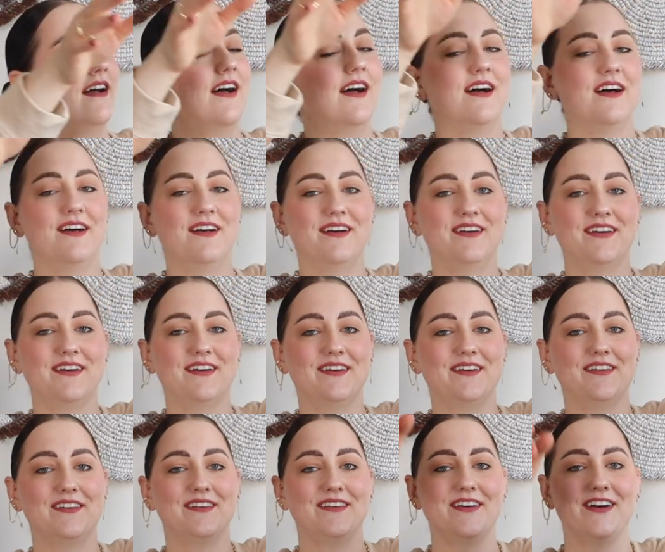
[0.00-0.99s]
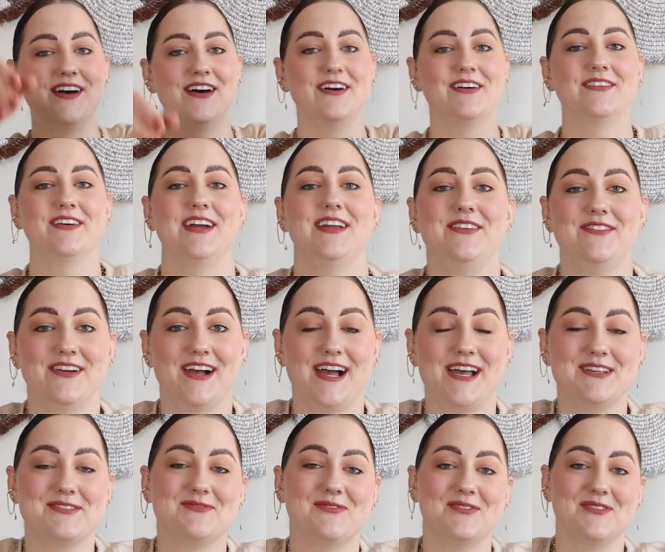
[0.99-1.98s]
Oh, all right, you
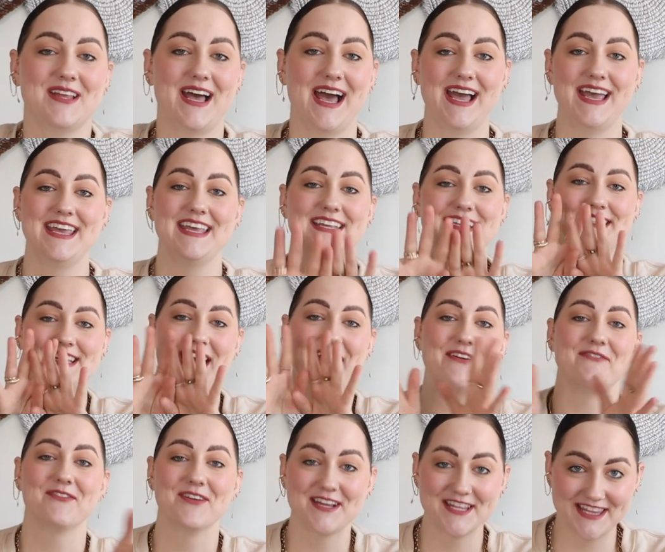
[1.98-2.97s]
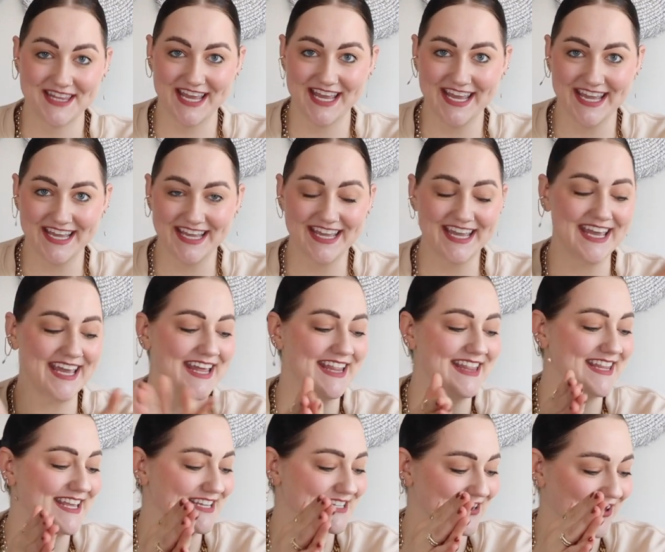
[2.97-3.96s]
guys. Well, that is everything
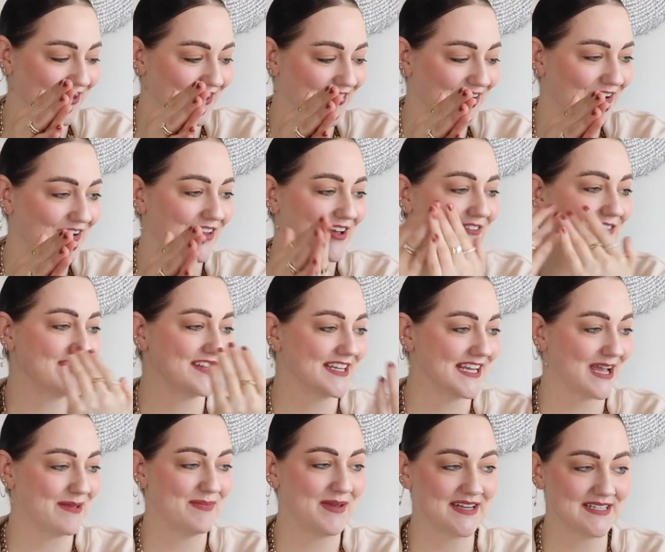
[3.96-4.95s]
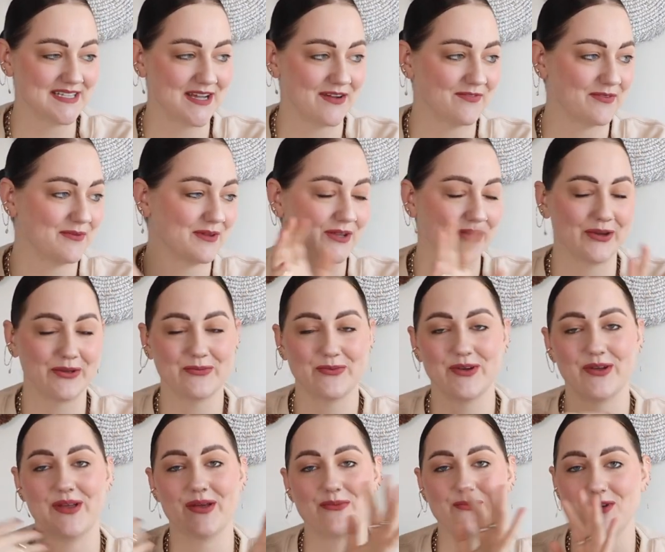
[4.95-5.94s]
in this haul, everything I picked up from the
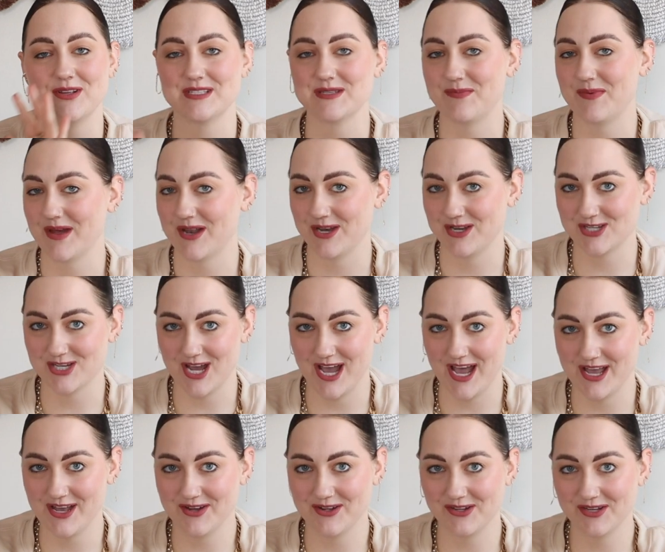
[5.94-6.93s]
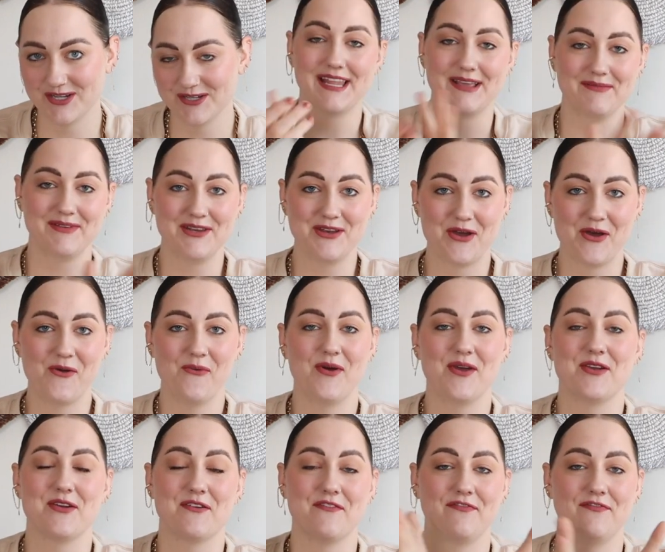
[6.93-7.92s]
Goodwill and Once Upon a Child. Let me know
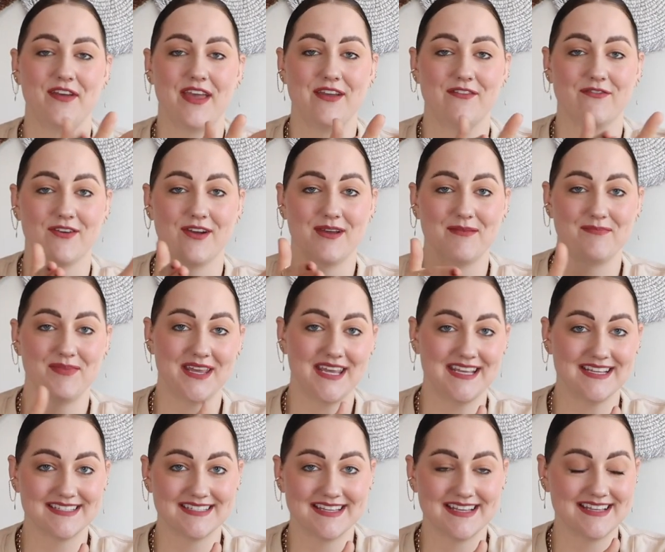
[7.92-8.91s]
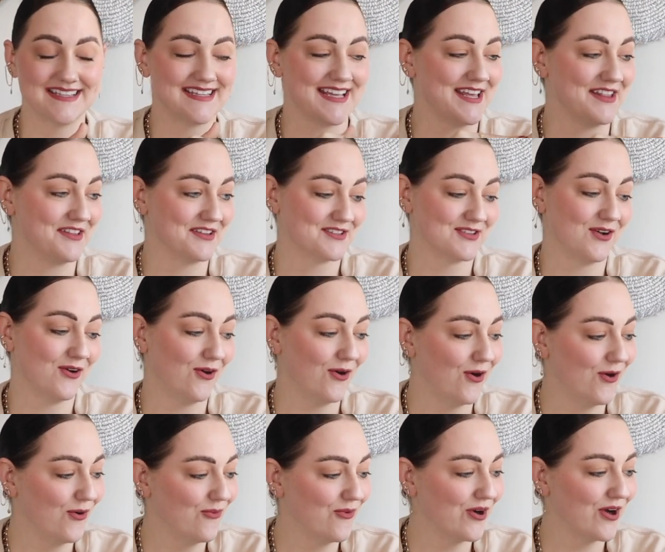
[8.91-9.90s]
what your favorite pieces in this
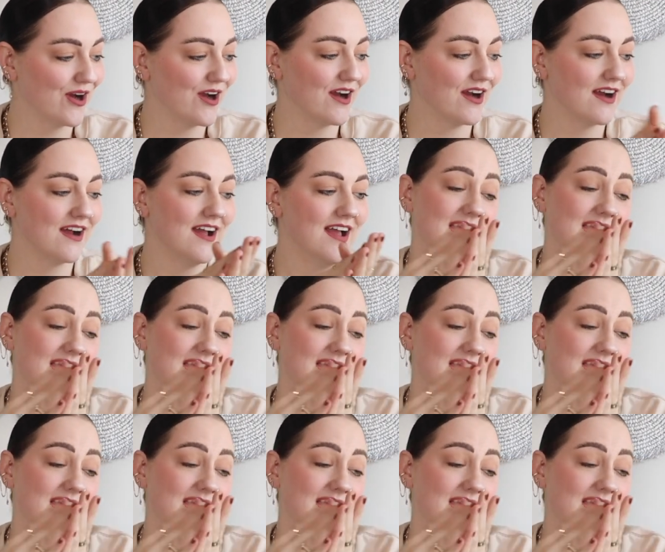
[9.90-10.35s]
haul were.